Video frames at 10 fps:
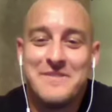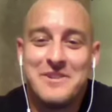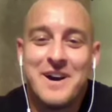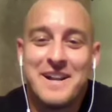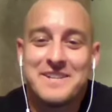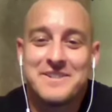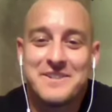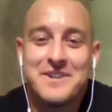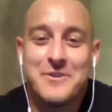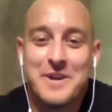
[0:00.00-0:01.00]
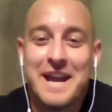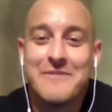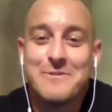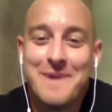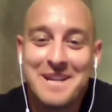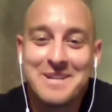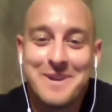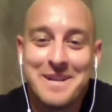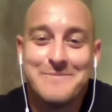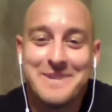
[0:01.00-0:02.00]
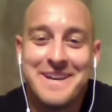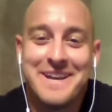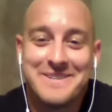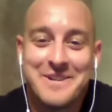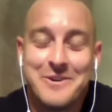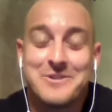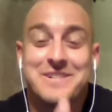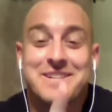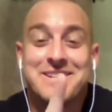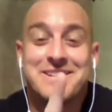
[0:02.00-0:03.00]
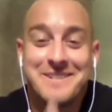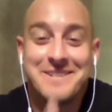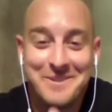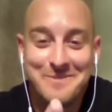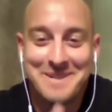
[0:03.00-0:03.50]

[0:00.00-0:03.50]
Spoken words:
live United. No, everybody's ready to be a head coach until